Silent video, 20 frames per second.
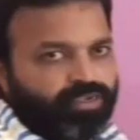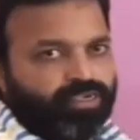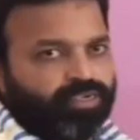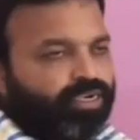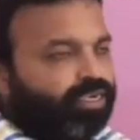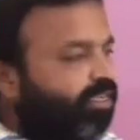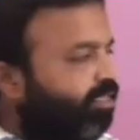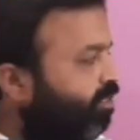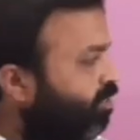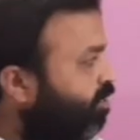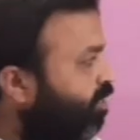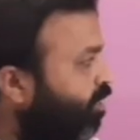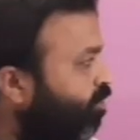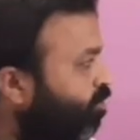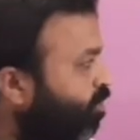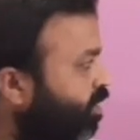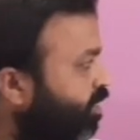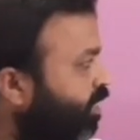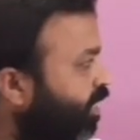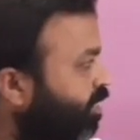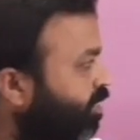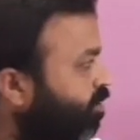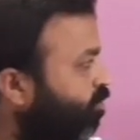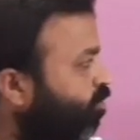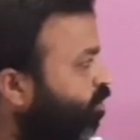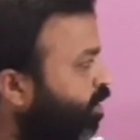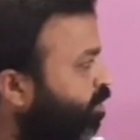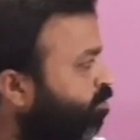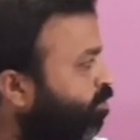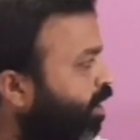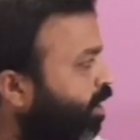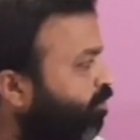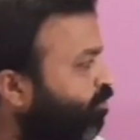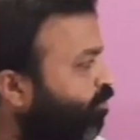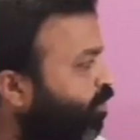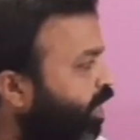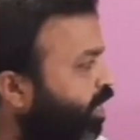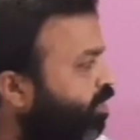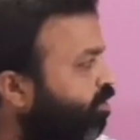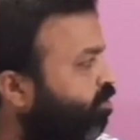here, then we get 1 by
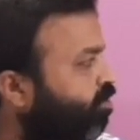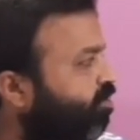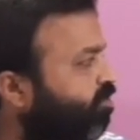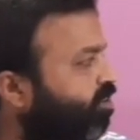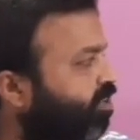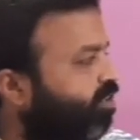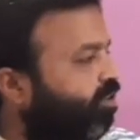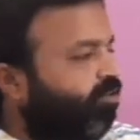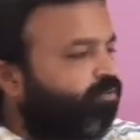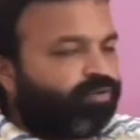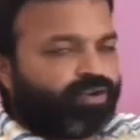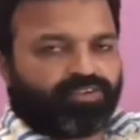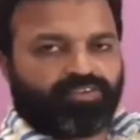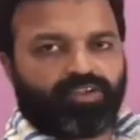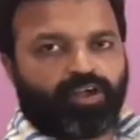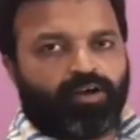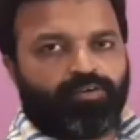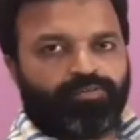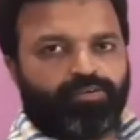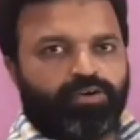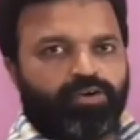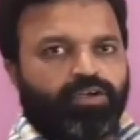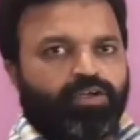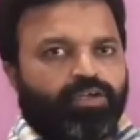5 to z inverse of